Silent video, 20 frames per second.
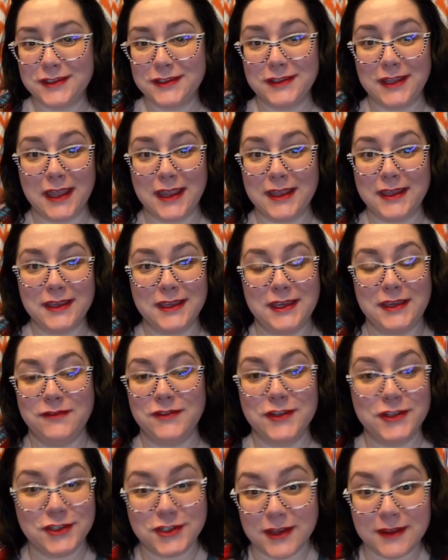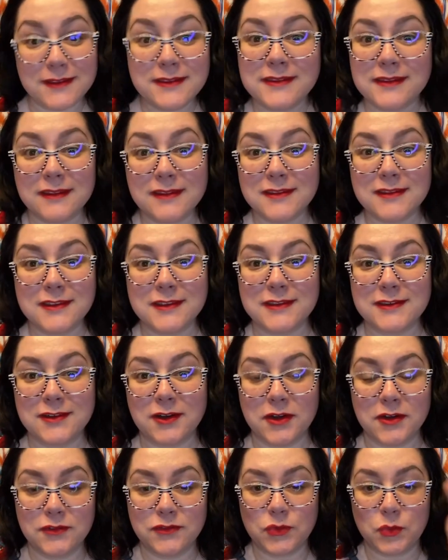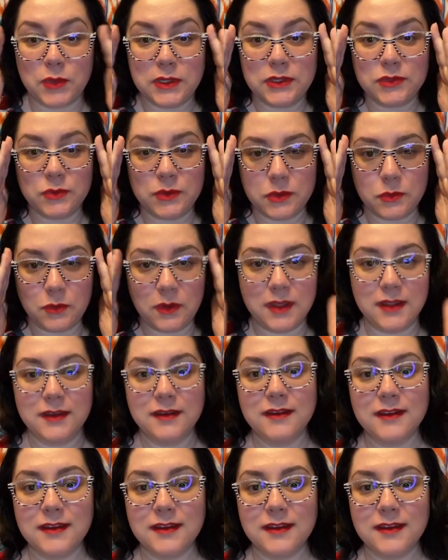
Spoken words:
like even just since the start of 2021.